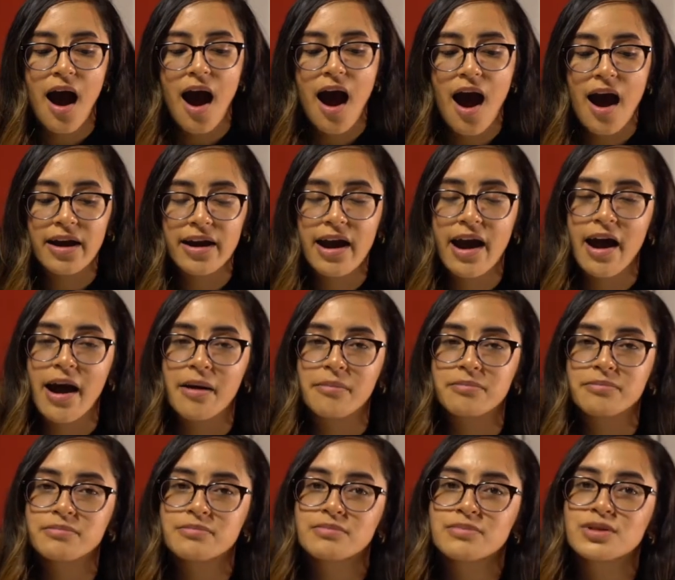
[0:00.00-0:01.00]
I
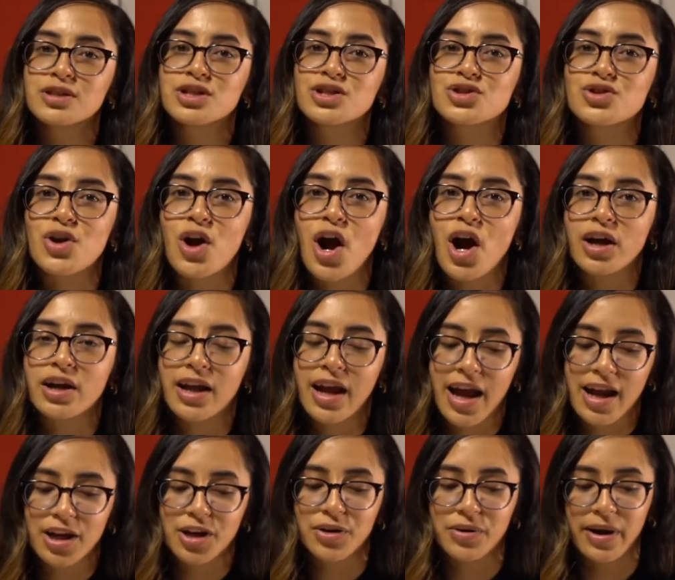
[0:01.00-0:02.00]
am strong
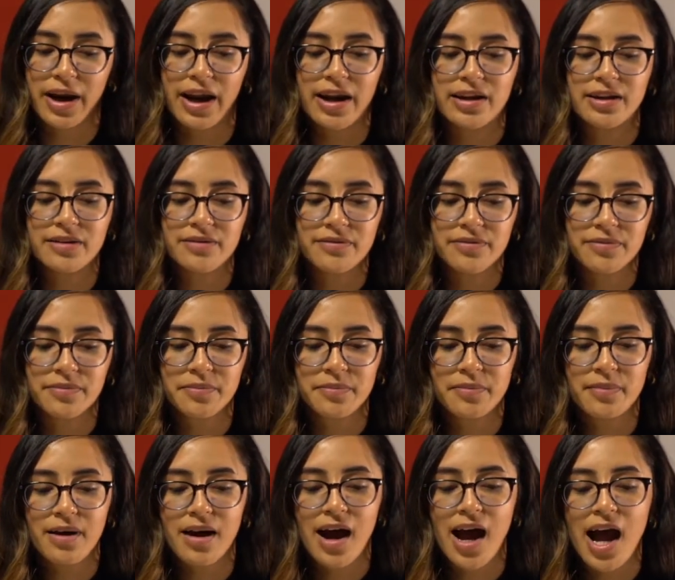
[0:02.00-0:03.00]
and creative.
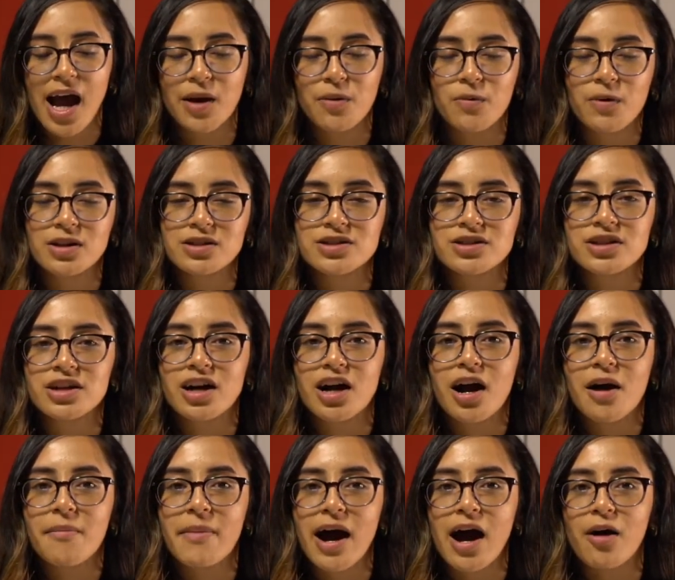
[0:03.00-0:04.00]
I wonder
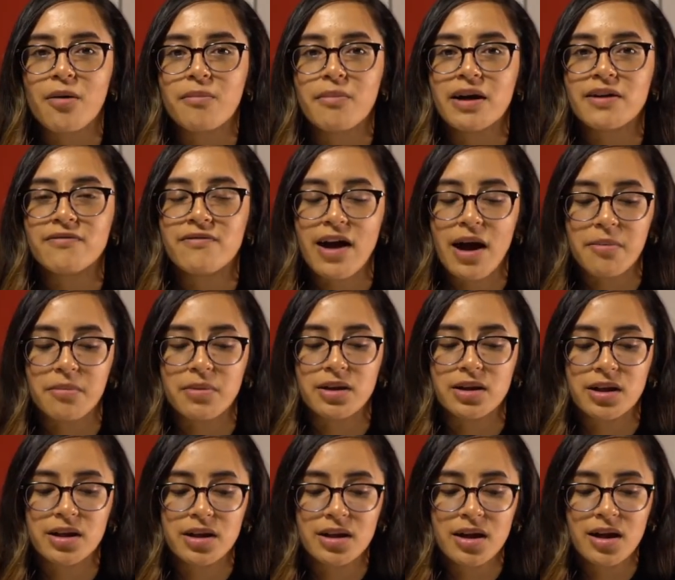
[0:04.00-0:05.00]
about my
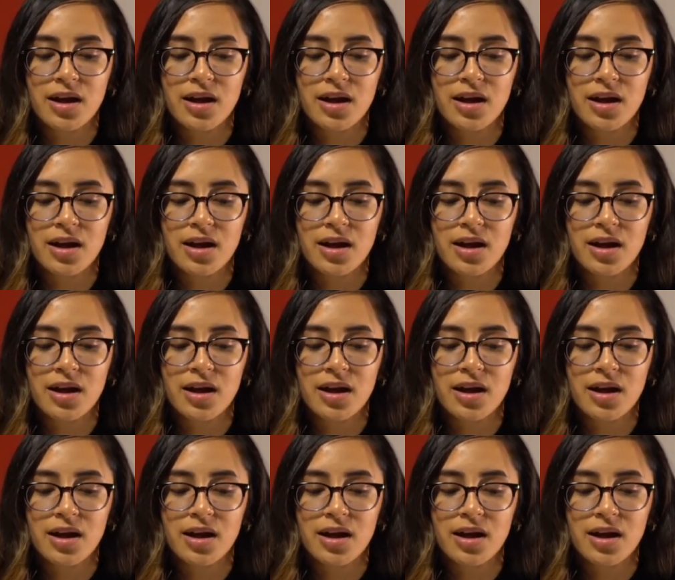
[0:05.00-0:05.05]
family.